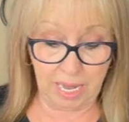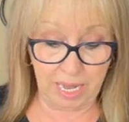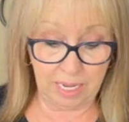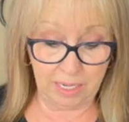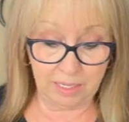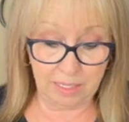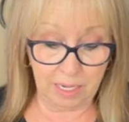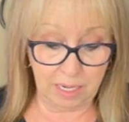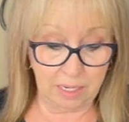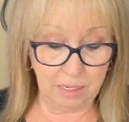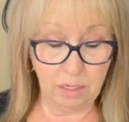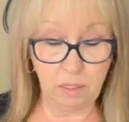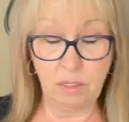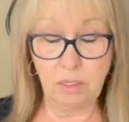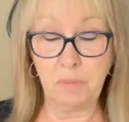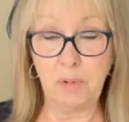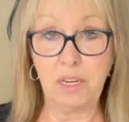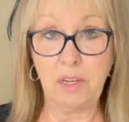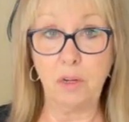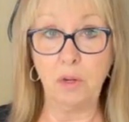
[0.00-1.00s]
and uh,
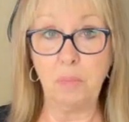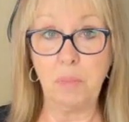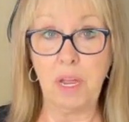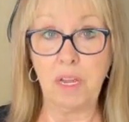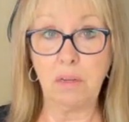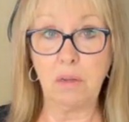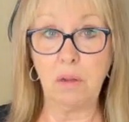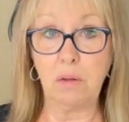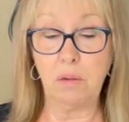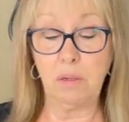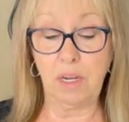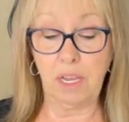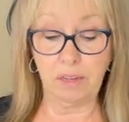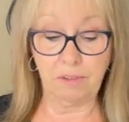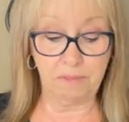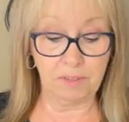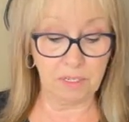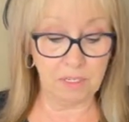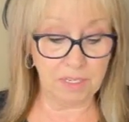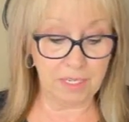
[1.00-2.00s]
use my coupon code,
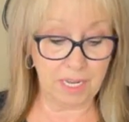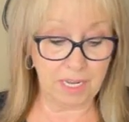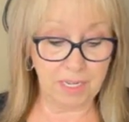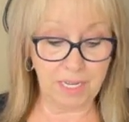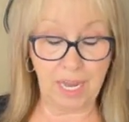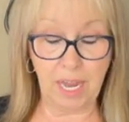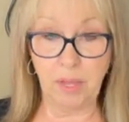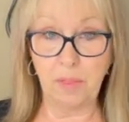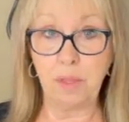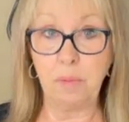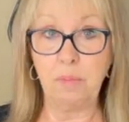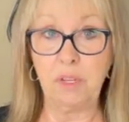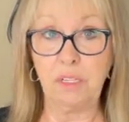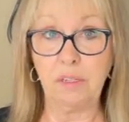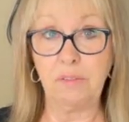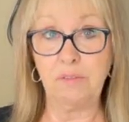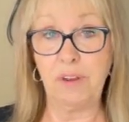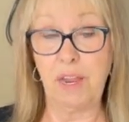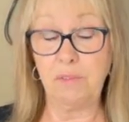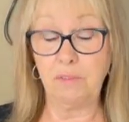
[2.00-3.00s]
like Phil said, Kathy
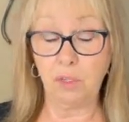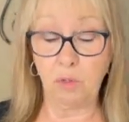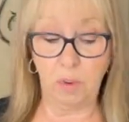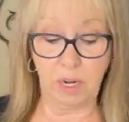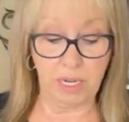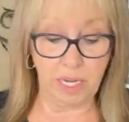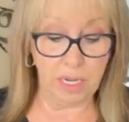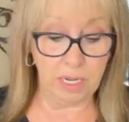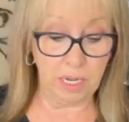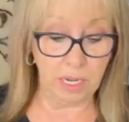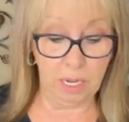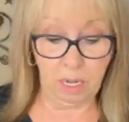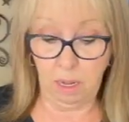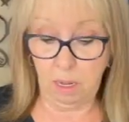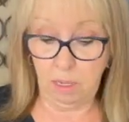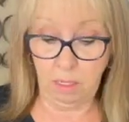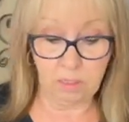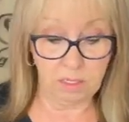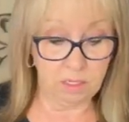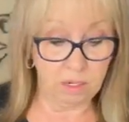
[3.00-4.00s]
Miller 520.
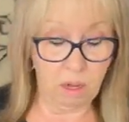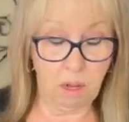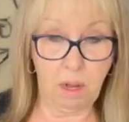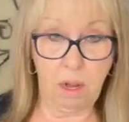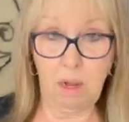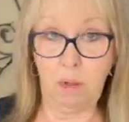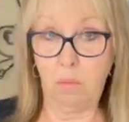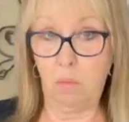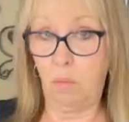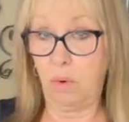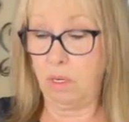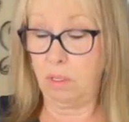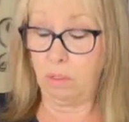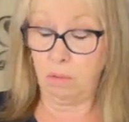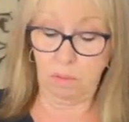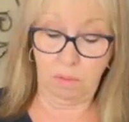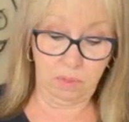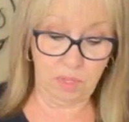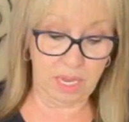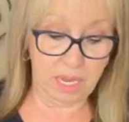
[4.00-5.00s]
It's all
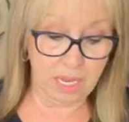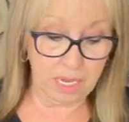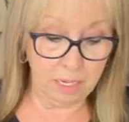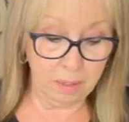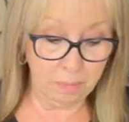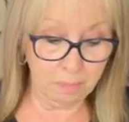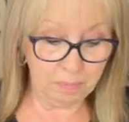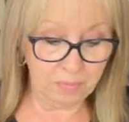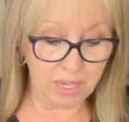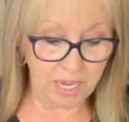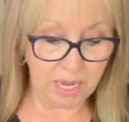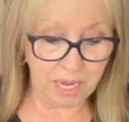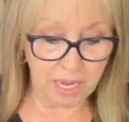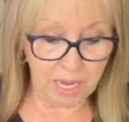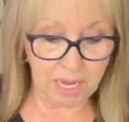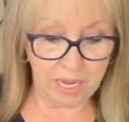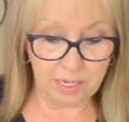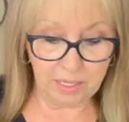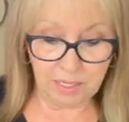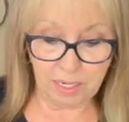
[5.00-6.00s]
one thing.
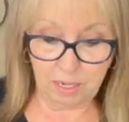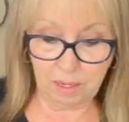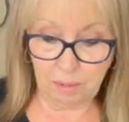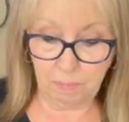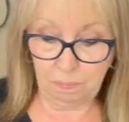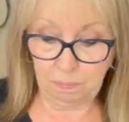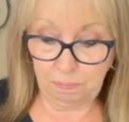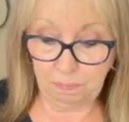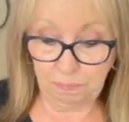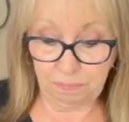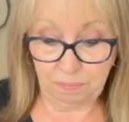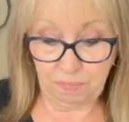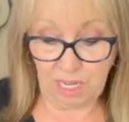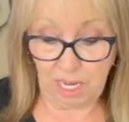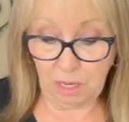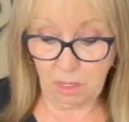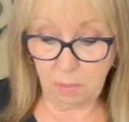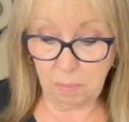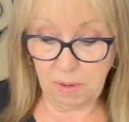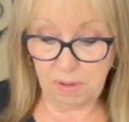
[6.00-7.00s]
And um,
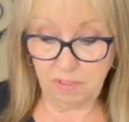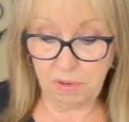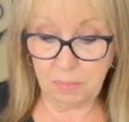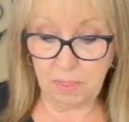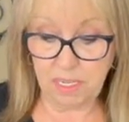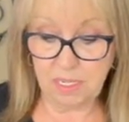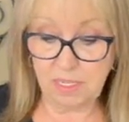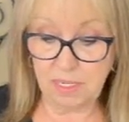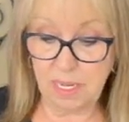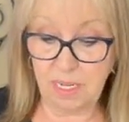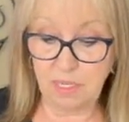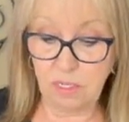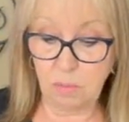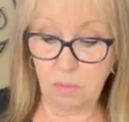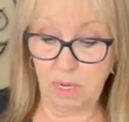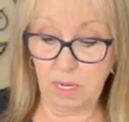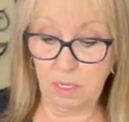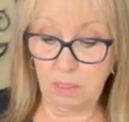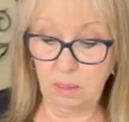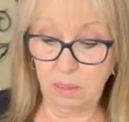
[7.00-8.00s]
I hope everybody
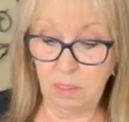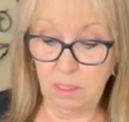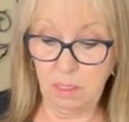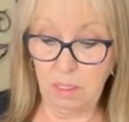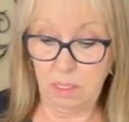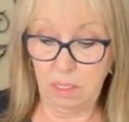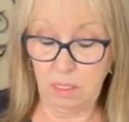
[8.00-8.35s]
stays well,